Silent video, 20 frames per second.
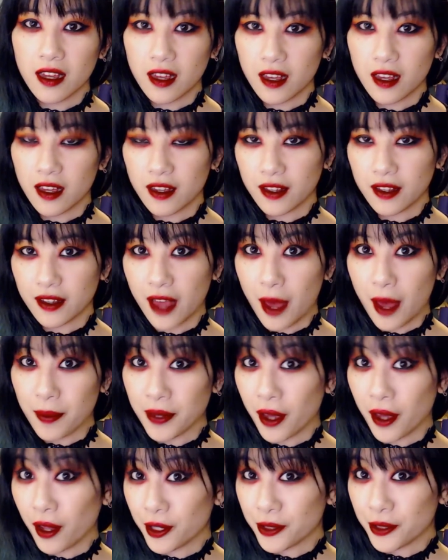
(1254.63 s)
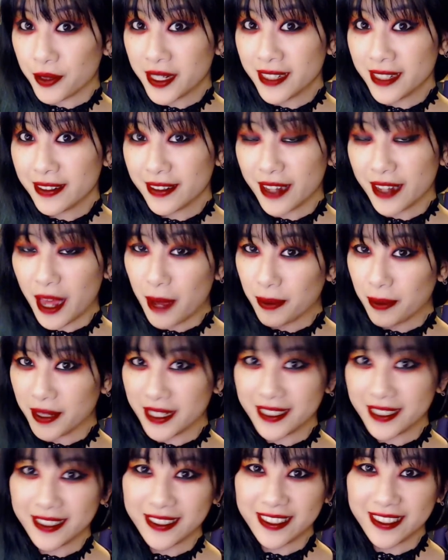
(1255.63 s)
happy Halloween, happy
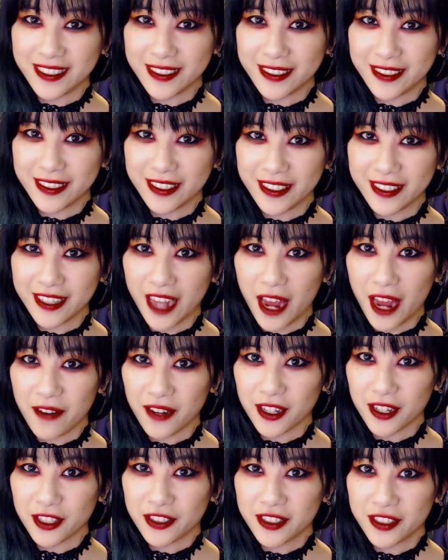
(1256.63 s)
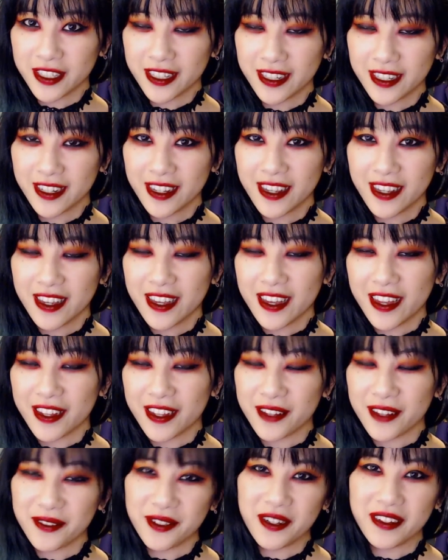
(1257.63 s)
D&D adventuring. I love
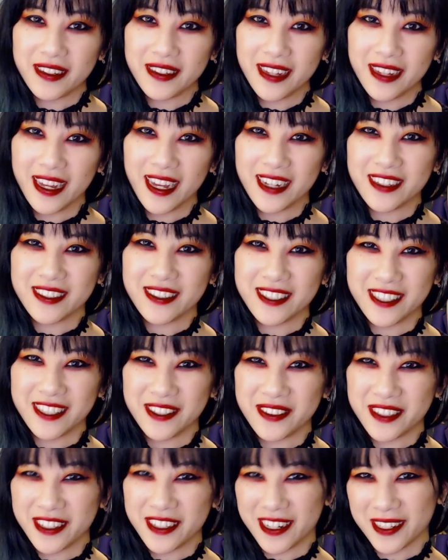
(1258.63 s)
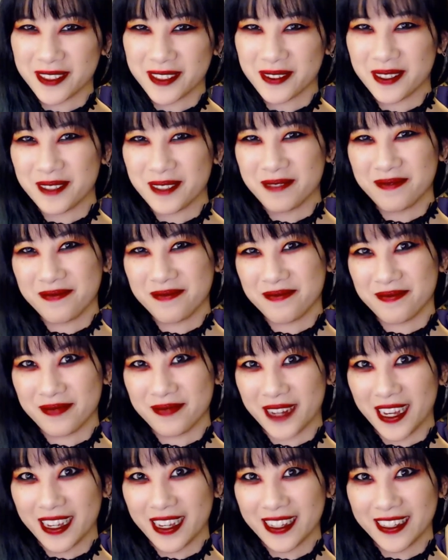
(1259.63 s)
y'all, and I'll see you in the next one.
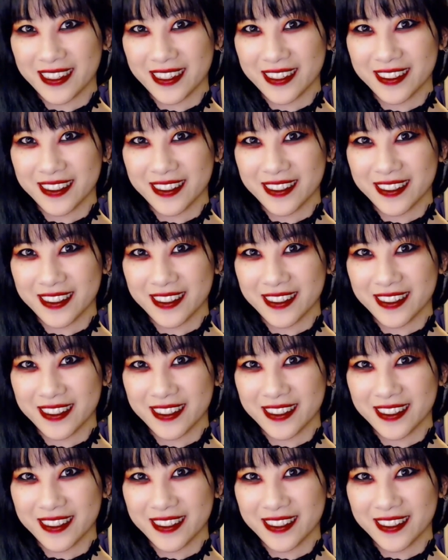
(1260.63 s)
Bye!